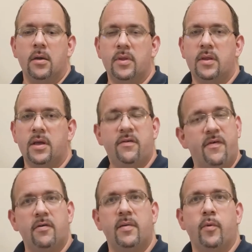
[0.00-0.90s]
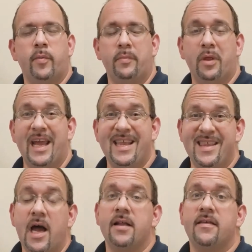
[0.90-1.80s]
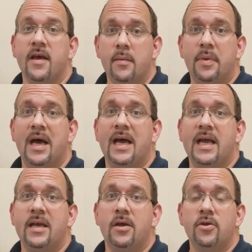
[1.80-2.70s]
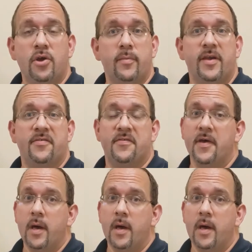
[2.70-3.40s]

the euphonium will be played not by tubists,